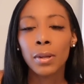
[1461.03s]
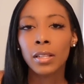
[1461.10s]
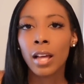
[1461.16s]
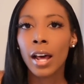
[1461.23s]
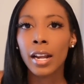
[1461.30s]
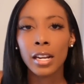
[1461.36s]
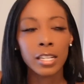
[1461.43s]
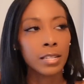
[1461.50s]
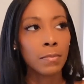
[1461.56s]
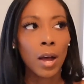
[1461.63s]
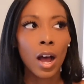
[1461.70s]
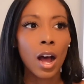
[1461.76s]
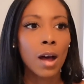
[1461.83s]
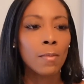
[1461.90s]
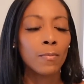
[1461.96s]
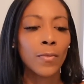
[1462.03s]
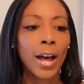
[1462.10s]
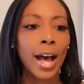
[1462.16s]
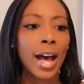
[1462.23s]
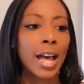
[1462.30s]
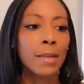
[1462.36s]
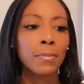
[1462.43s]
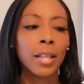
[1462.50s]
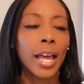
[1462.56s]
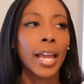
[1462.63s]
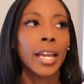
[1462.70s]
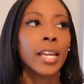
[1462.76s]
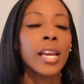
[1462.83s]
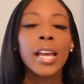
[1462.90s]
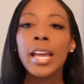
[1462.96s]
Pilates mom vibe,
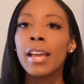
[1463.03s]
like